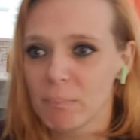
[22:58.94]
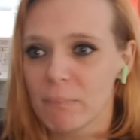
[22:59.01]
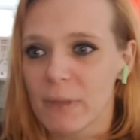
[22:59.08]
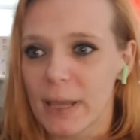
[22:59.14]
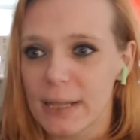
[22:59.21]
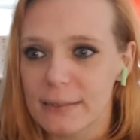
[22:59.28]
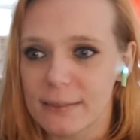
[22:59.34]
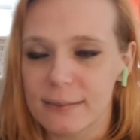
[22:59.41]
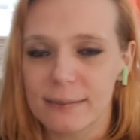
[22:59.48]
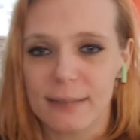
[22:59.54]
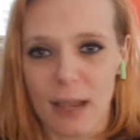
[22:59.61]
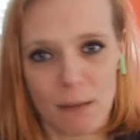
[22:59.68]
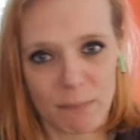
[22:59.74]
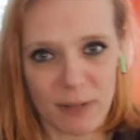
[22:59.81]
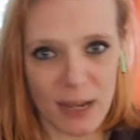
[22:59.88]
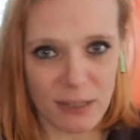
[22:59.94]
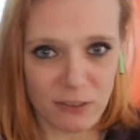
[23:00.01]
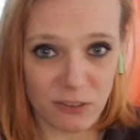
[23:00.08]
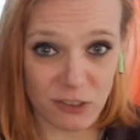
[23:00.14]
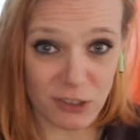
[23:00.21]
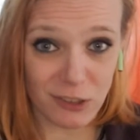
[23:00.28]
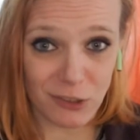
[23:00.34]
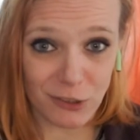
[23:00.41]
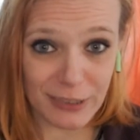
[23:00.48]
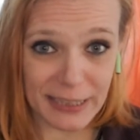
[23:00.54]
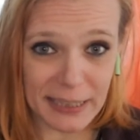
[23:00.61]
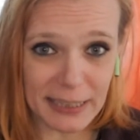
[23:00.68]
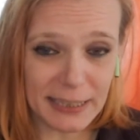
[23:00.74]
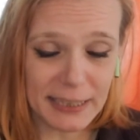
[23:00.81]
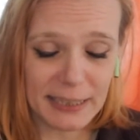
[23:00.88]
It's a same-day surgery,